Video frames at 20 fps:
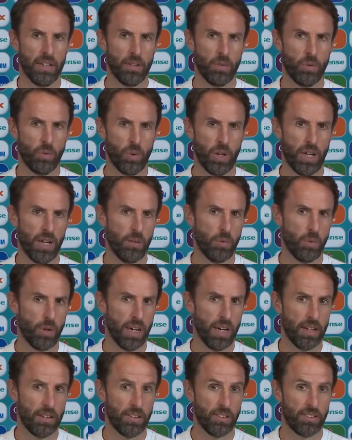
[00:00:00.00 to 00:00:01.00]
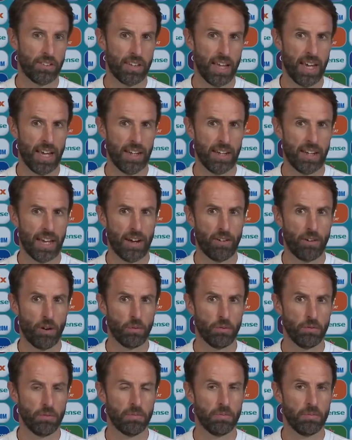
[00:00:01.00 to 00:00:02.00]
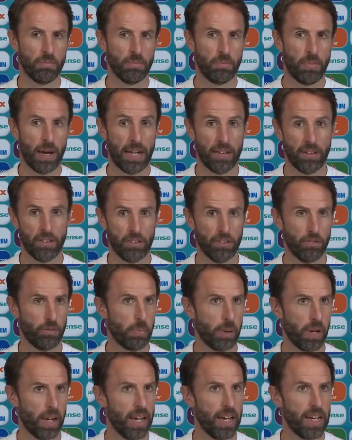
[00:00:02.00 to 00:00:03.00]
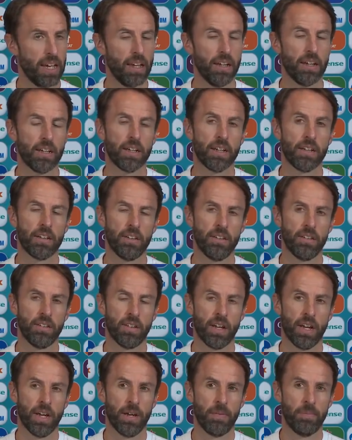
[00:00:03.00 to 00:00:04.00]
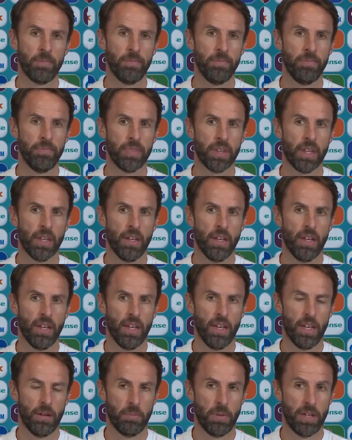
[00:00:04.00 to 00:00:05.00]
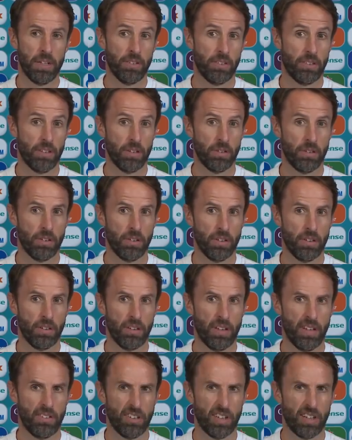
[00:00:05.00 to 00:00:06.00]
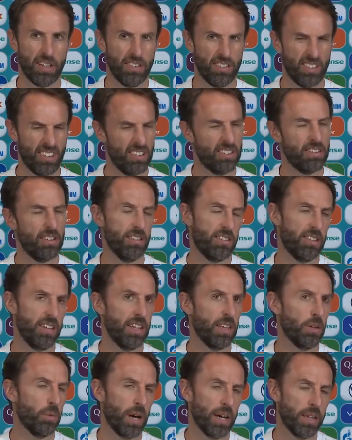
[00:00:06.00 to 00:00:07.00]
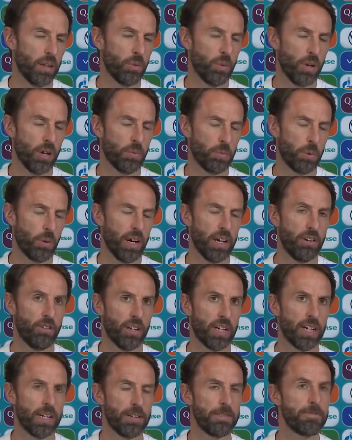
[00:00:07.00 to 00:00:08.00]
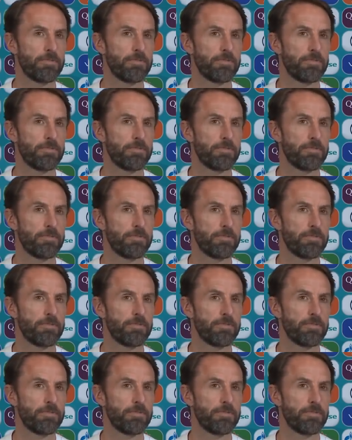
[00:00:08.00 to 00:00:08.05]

we understand our own patterns of play. And it means that there's a consistency in the way that we operate, really.